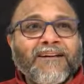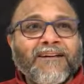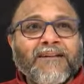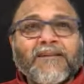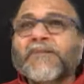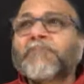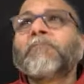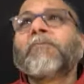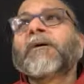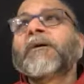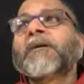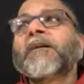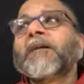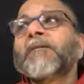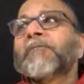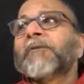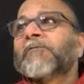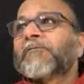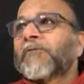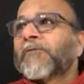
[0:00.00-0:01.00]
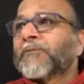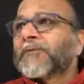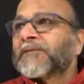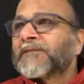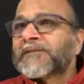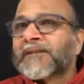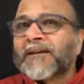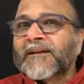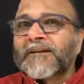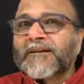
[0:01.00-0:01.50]
It's burning me from
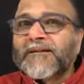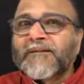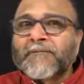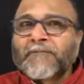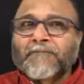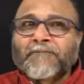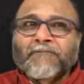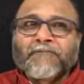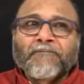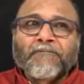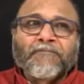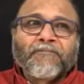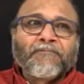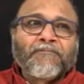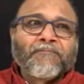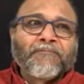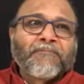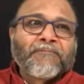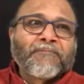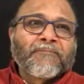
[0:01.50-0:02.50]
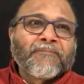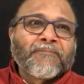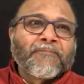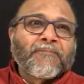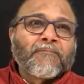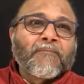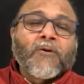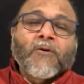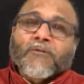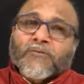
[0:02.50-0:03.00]
inside
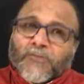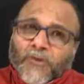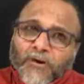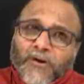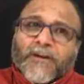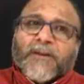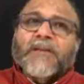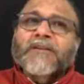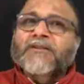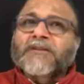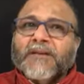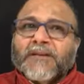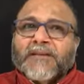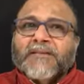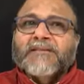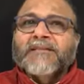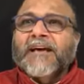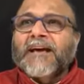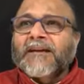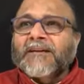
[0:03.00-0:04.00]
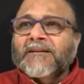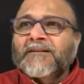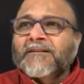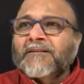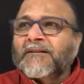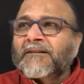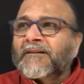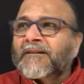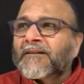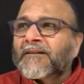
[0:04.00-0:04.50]
because your attention is that.